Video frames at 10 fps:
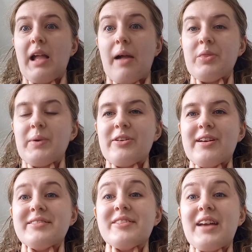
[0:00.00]
And the weather
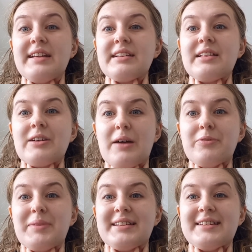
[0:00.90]
has decided to clear up
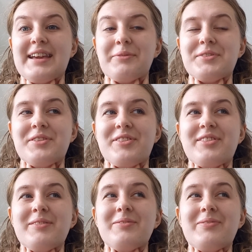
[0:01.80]
for me today, which is
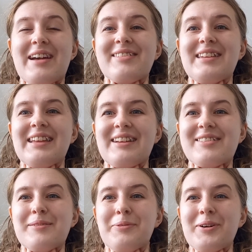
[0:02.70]
fascinating because
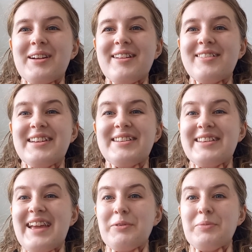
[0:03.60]
the forecast said
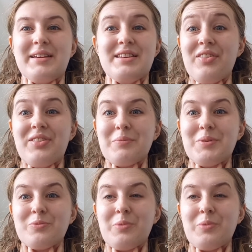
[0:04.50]
today would be nothing but